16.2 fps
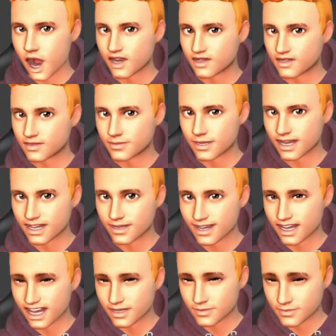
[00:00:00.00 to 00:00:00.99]

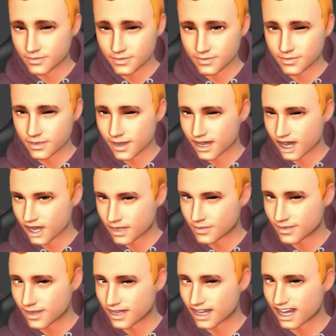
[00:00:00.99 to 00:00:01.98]
faces and
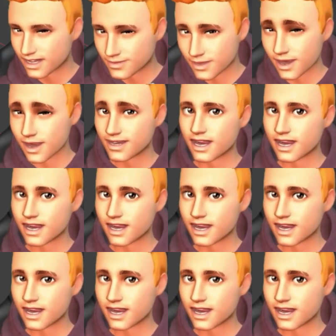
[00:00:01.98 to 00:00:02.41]
press L.